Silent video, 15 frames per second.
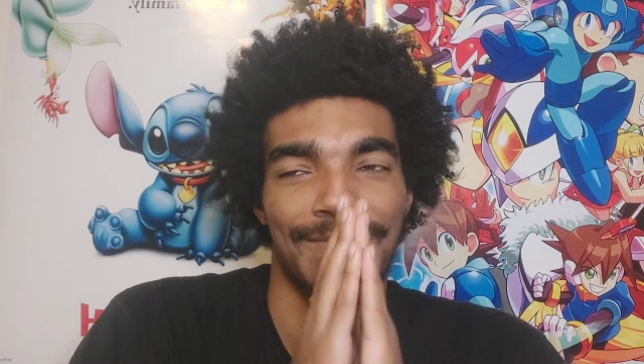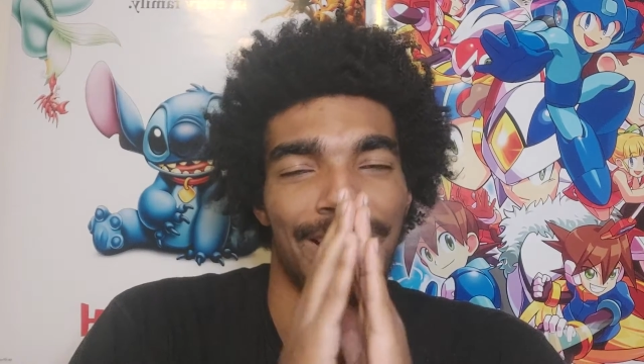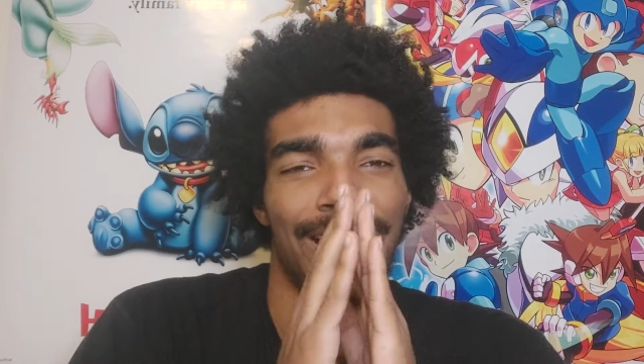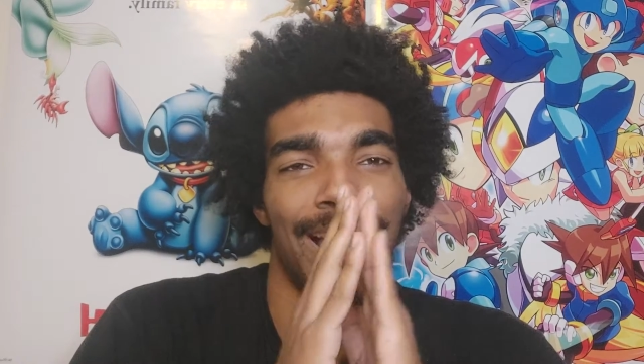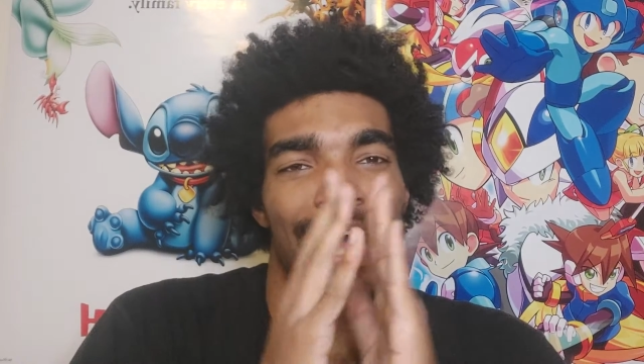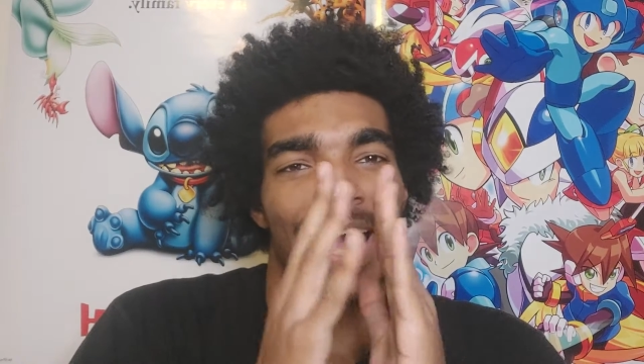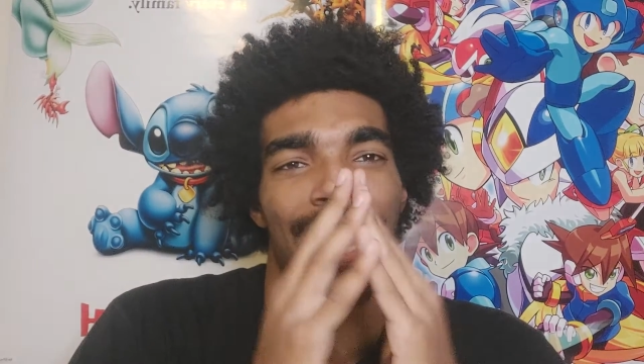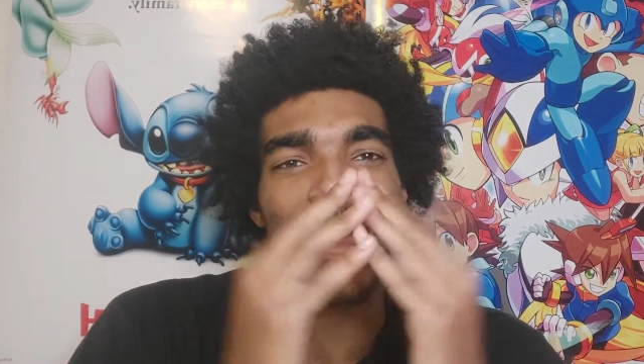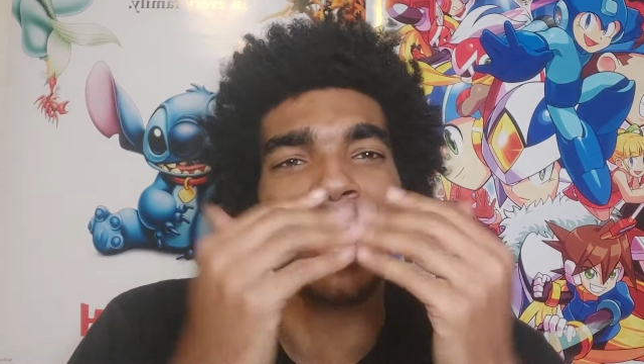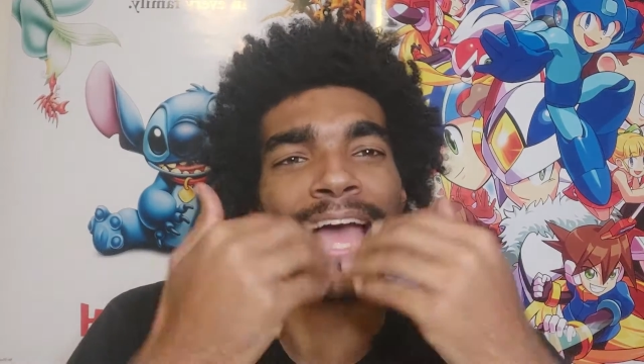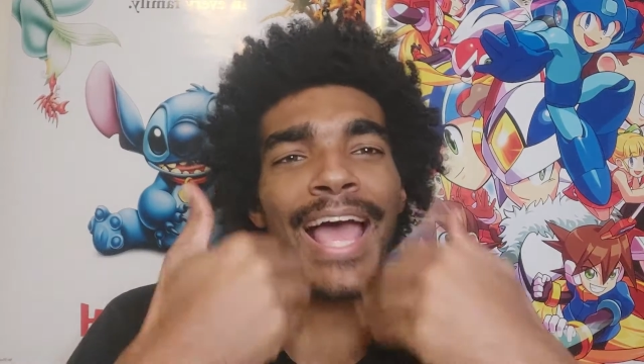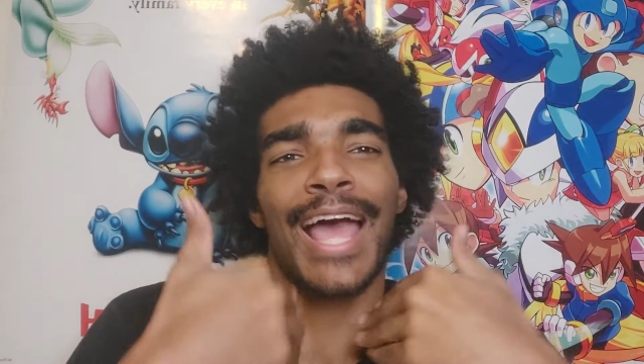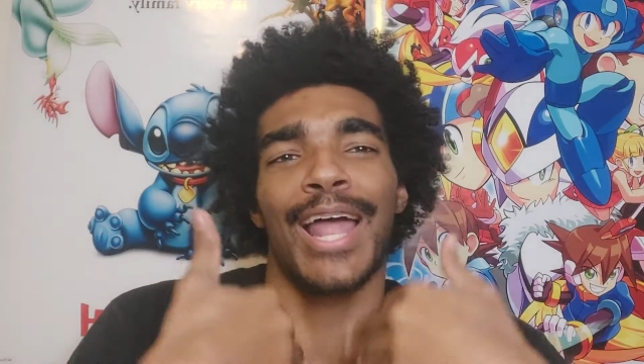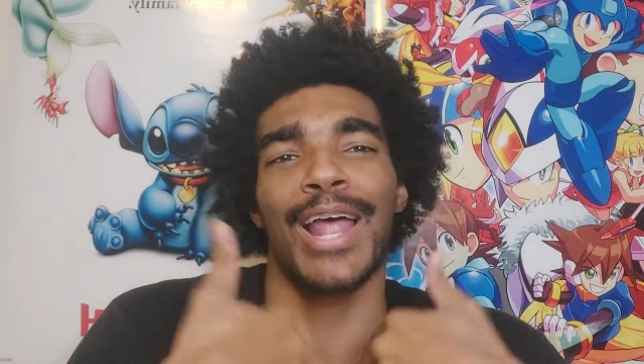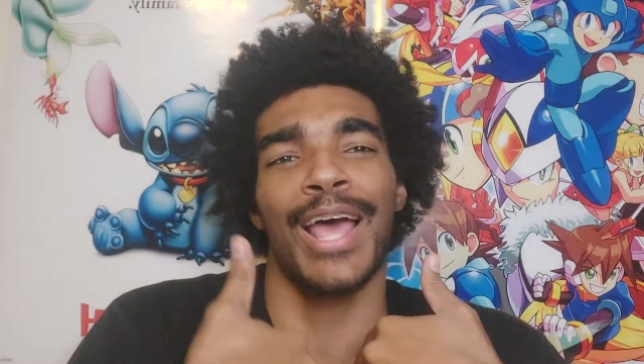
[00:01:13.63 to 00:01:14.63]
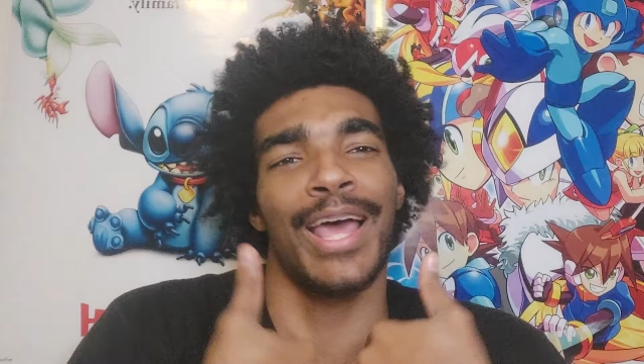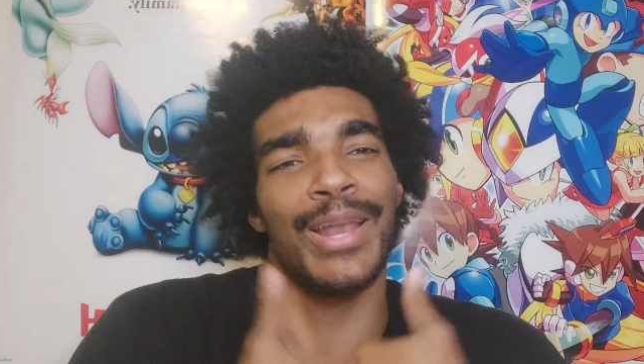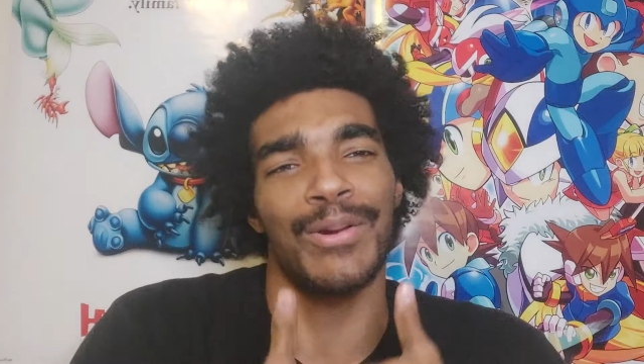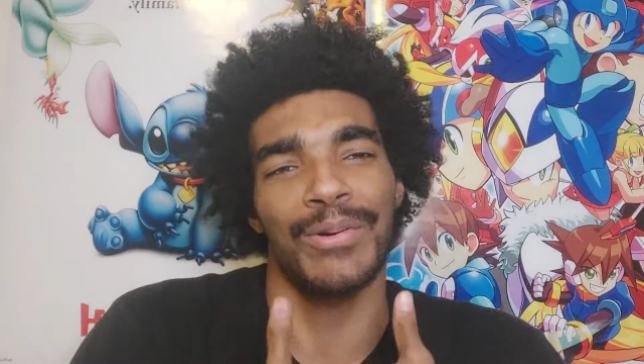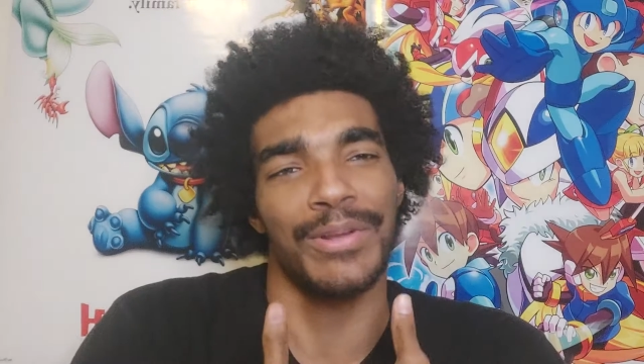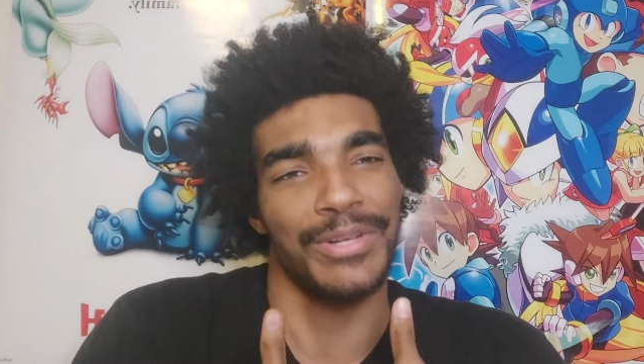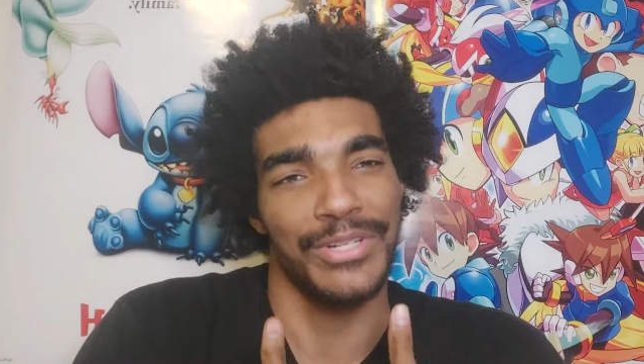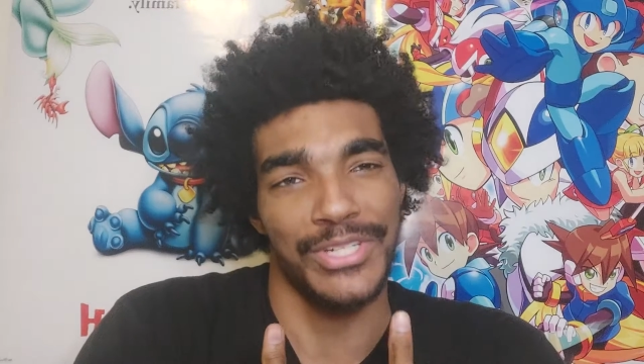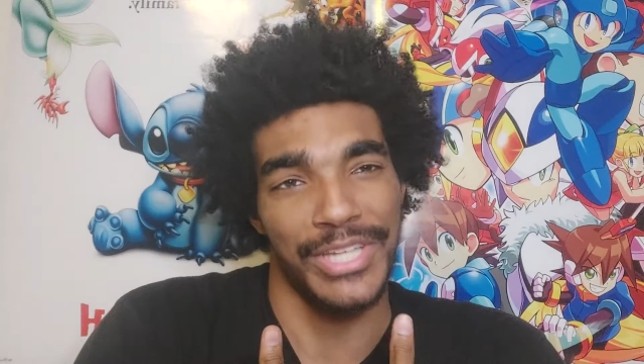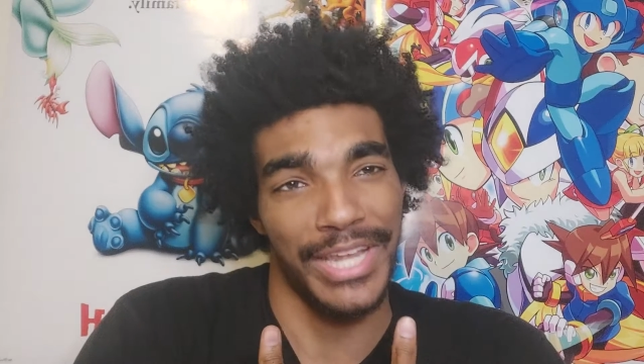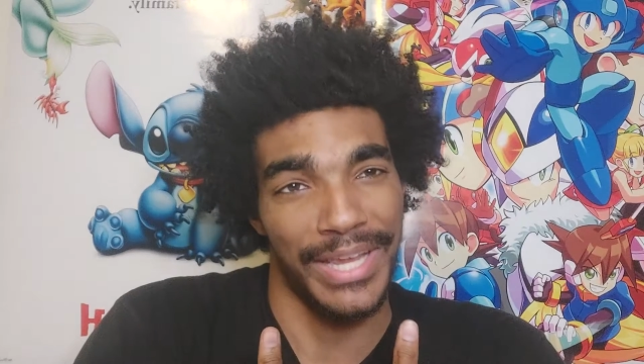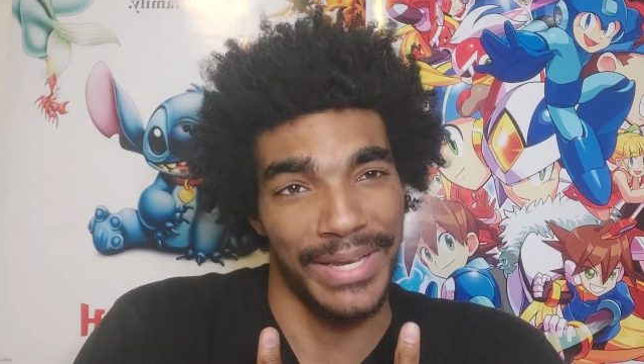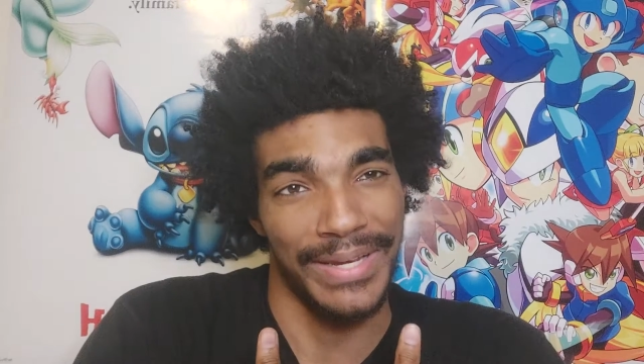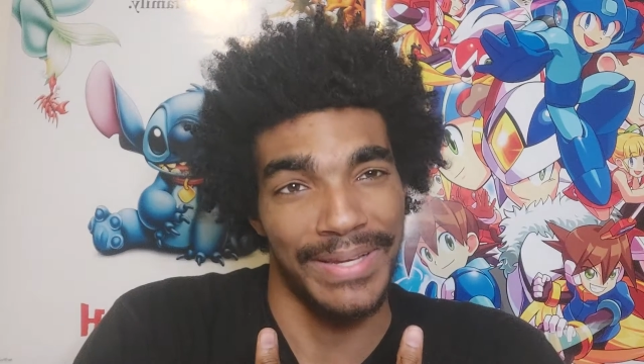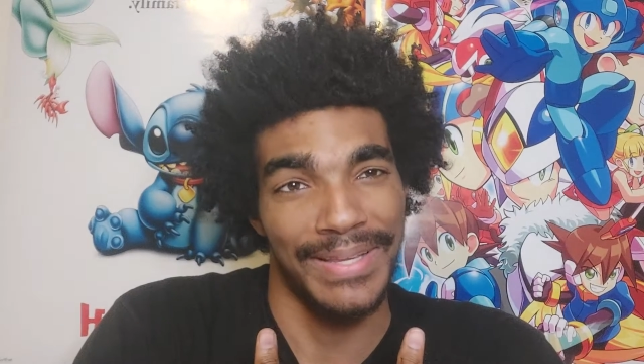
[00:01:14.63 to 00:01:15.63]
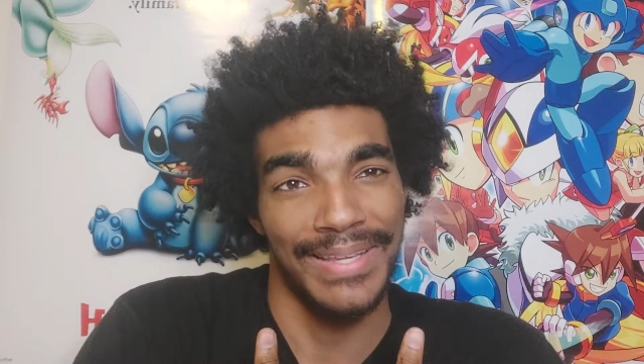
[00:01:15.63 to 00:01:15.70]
I don't understand.